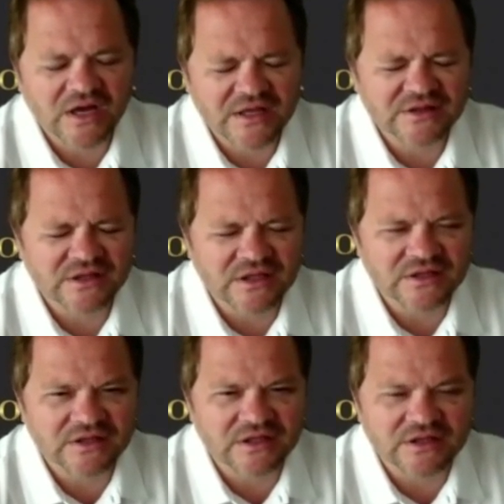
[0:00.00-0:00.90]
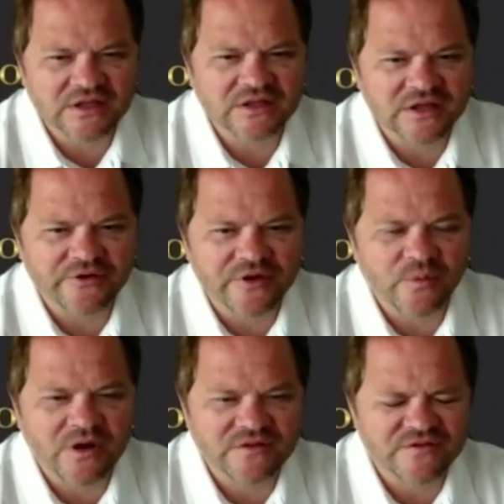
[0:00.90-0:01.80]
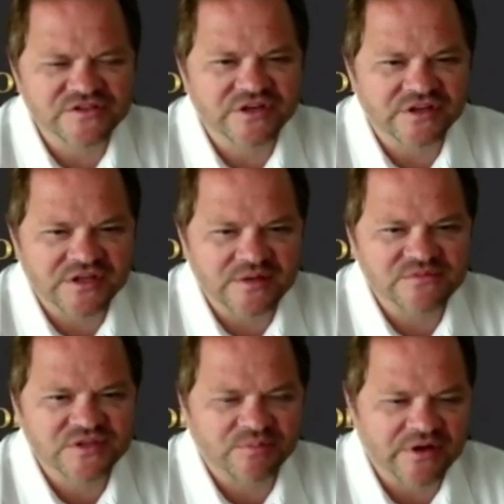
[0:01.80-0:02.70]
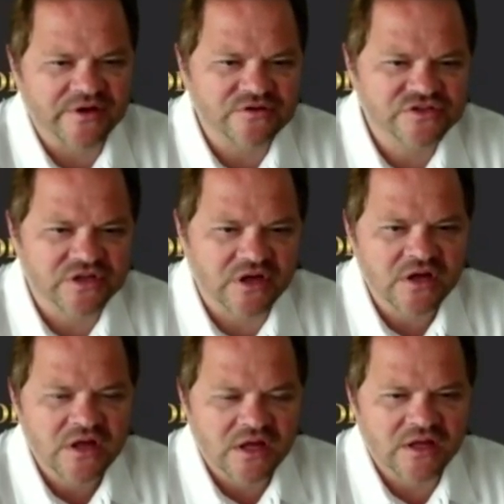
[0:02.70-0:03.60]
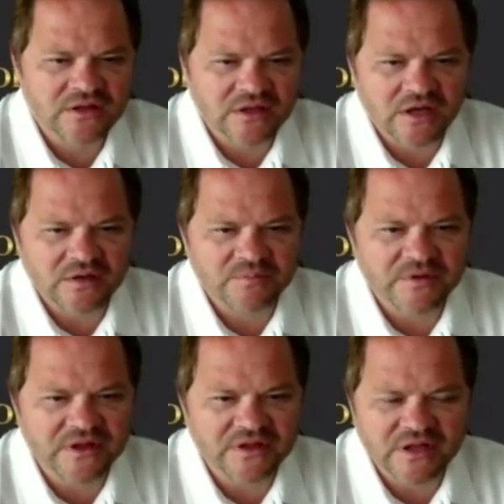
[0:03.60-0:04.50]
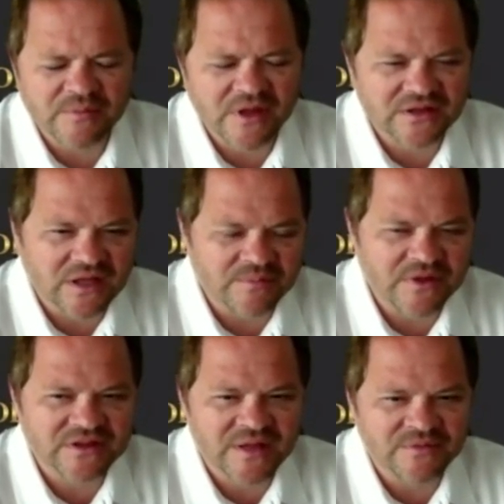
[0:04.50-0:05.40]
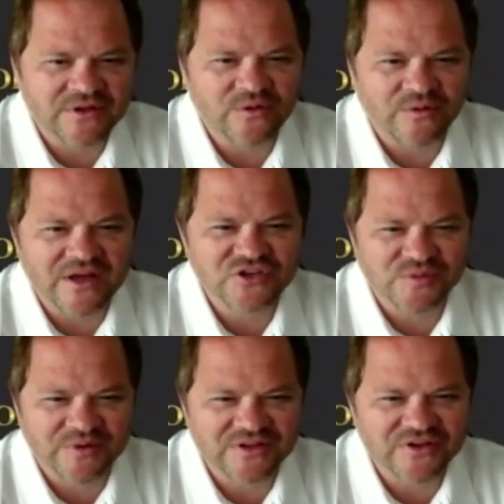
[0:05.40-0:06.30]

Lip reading: In the area, one of the visiting teams, the players I'm not naming the location,